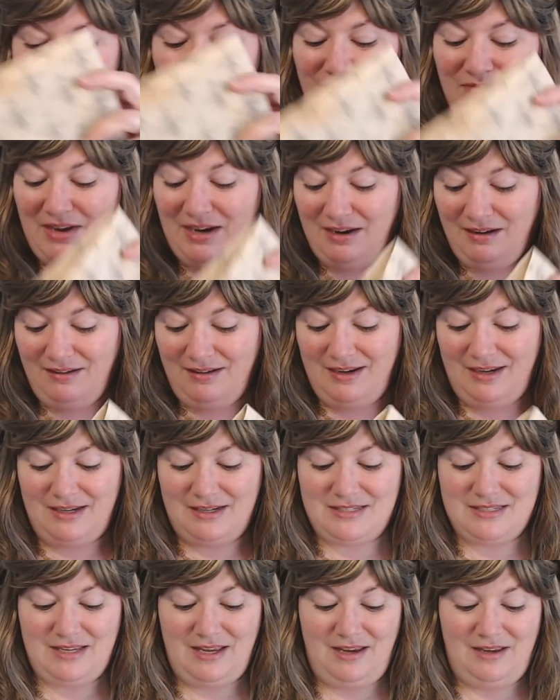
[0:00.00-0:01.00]
very
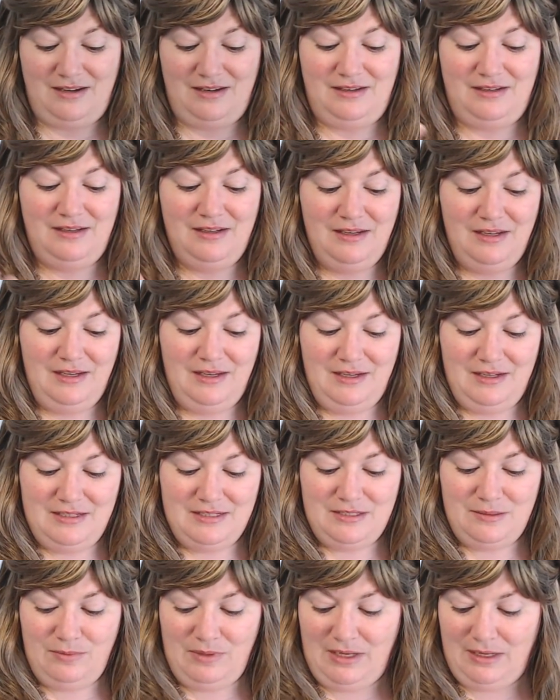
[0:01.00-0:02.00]
excited
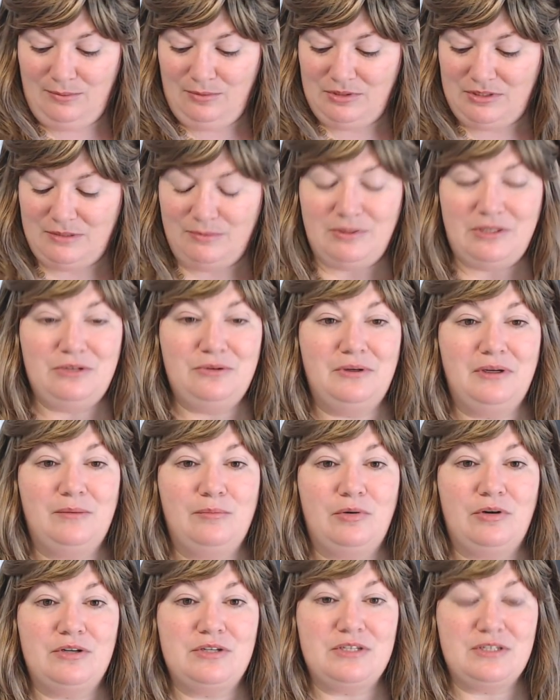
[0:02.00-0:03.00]
to be able to be doing
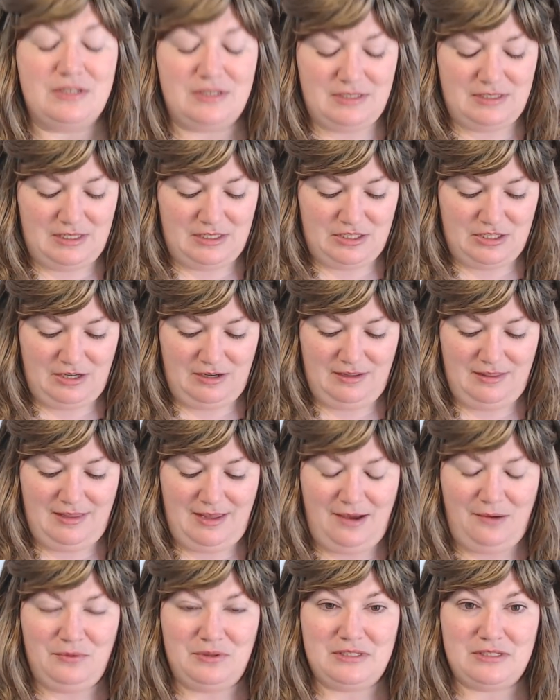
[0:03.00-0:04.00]
personal stitching on
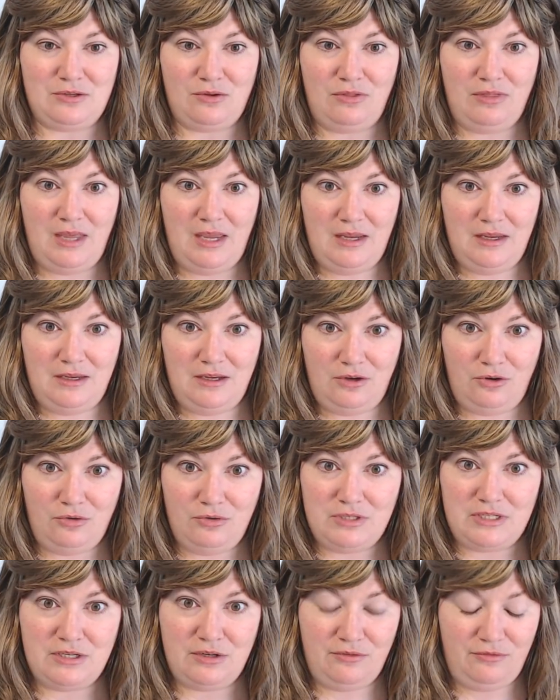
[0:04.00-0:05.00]
that one. So thank you,
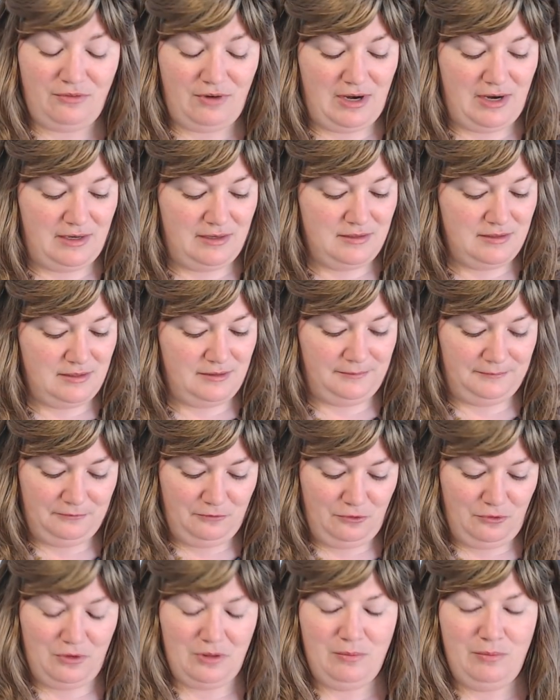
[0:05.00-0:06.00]
dear friend,
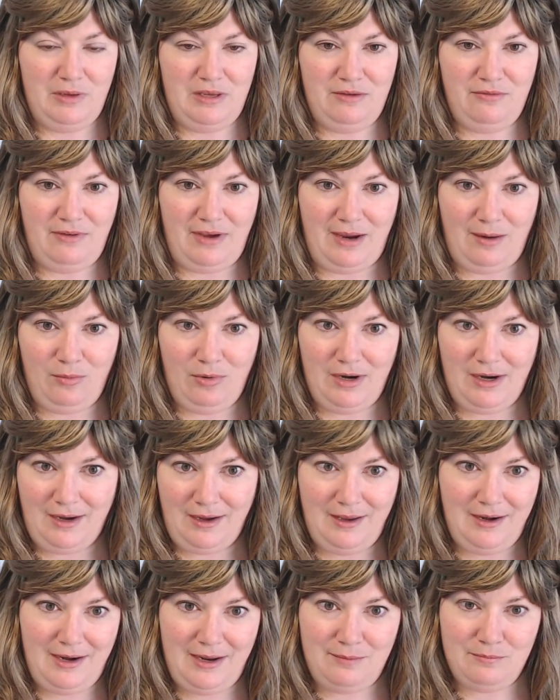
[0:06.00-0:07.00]
for the bee
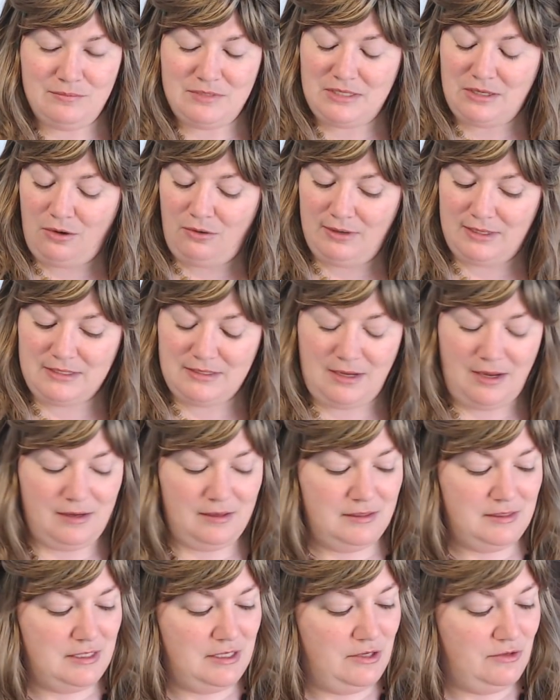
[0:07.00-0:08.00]
fabric, and I'm so
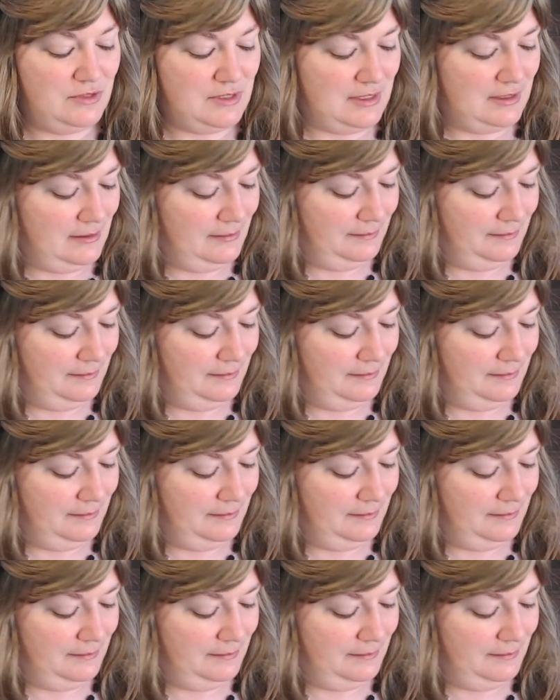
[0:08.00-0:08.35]
excited to use it.